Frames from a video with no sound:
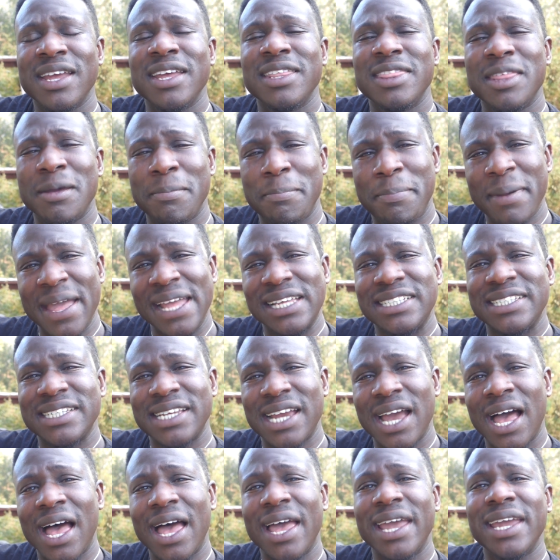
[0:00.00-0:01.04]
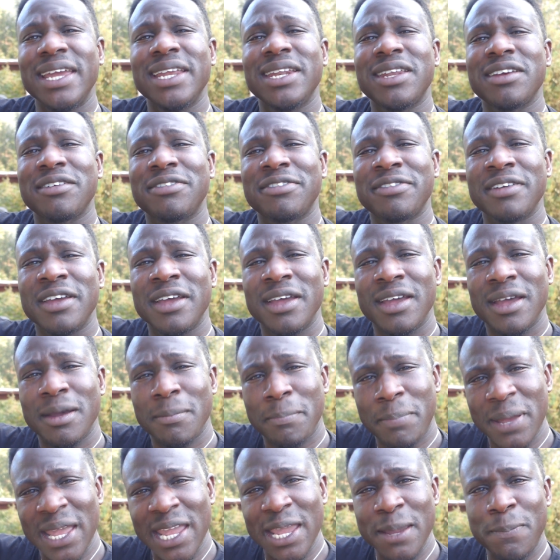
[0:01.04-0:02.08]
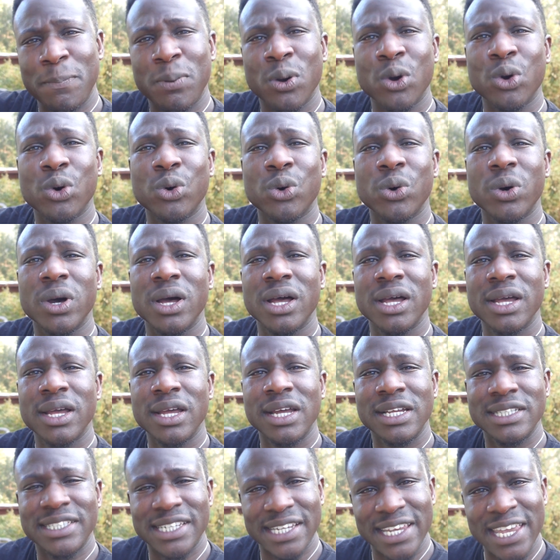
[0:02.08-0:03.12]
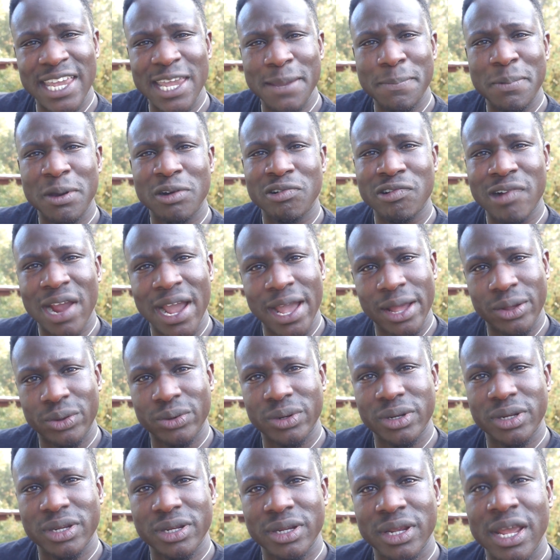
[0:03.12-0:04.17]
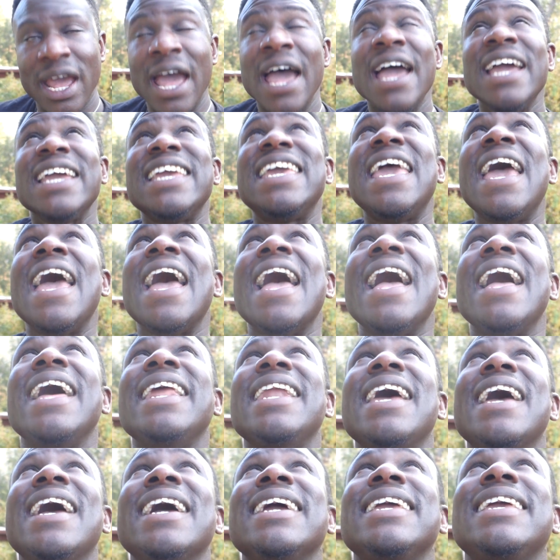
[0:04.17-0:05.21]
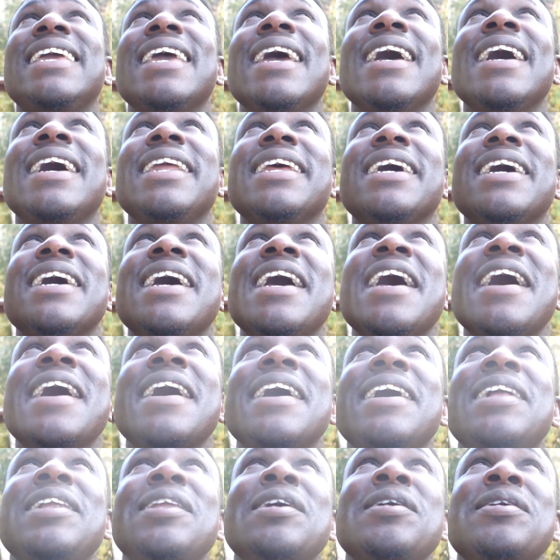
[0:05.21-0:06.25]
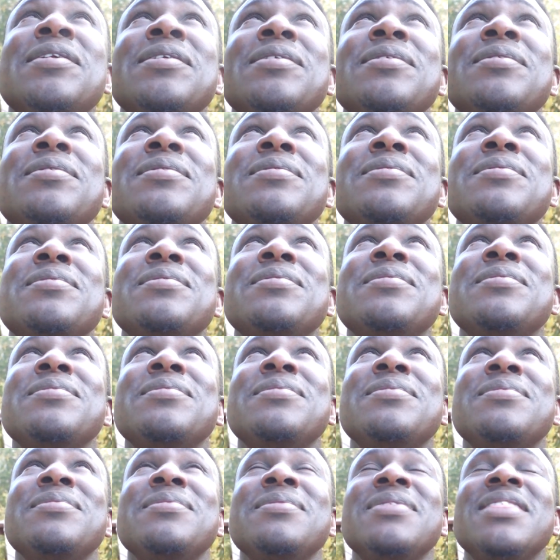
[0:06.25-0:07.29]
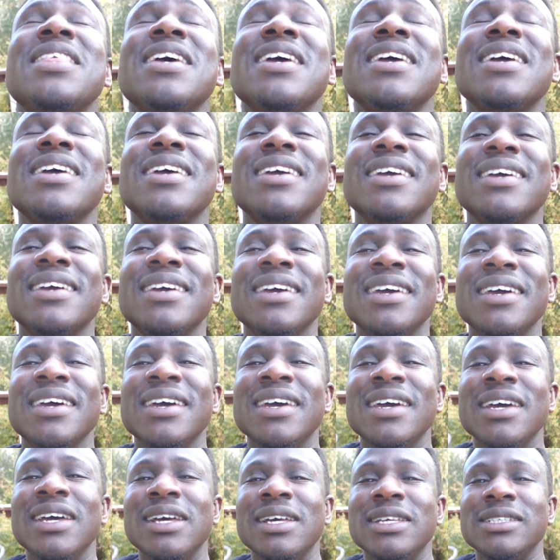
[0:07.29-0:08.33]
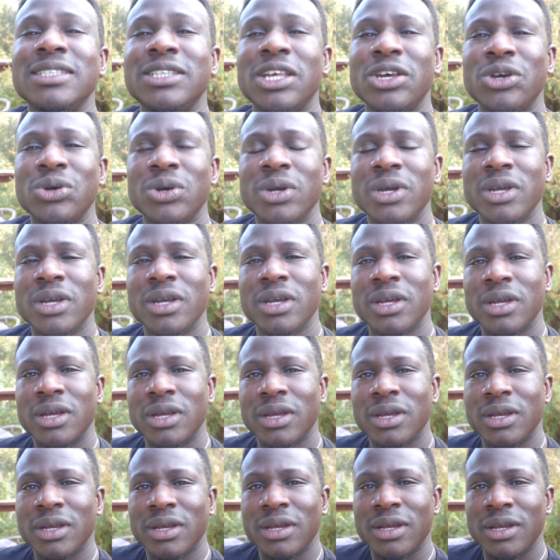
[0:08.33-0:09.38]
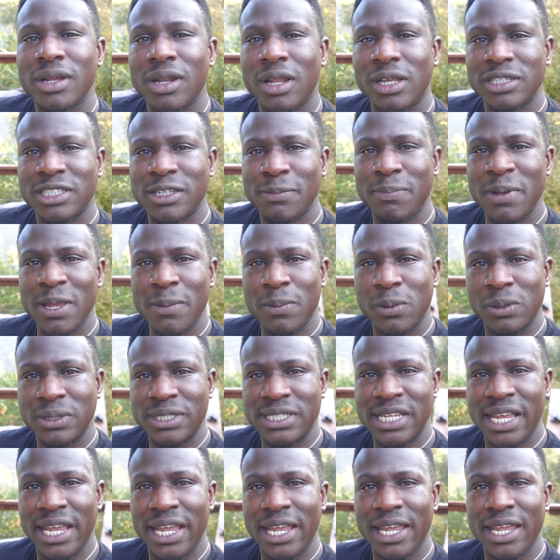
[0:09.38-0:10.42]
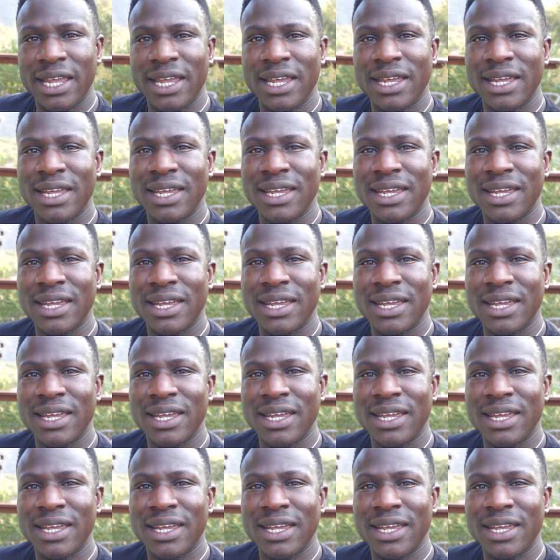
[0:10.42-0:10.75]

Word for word: The best kind of people to keep around. Can I get a hello there? So, lots of people say,